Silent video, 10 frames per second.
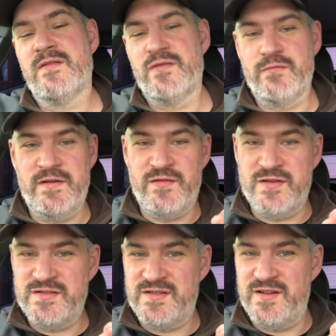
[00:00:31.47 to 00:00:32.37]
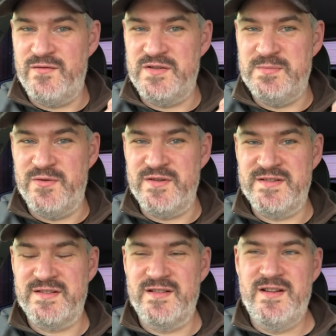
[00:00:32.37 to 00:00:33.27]
the rivers, you naughty
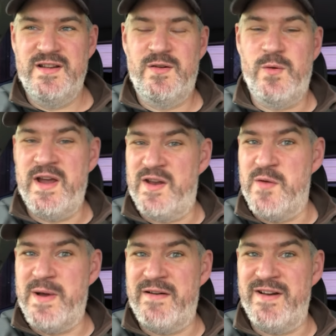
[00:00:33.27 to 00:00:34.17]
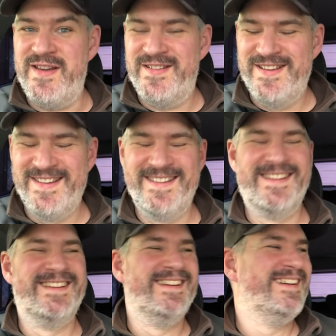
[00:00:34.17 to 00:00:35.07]
boys. We ain't no Barry.
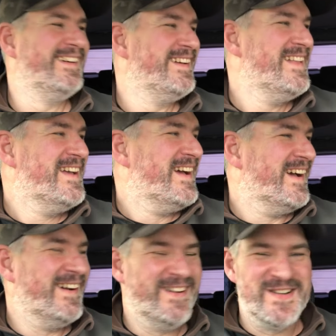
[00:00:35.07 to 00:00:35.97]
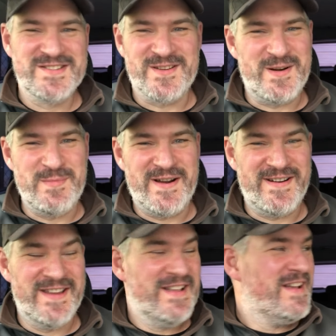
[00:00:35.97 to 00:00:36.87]
Oh, sorry,
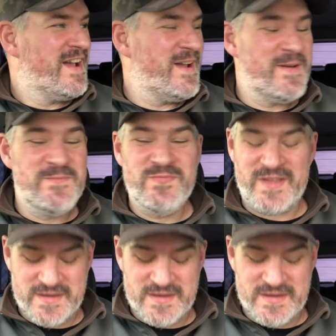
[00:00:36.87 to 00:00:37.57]
Barry. they've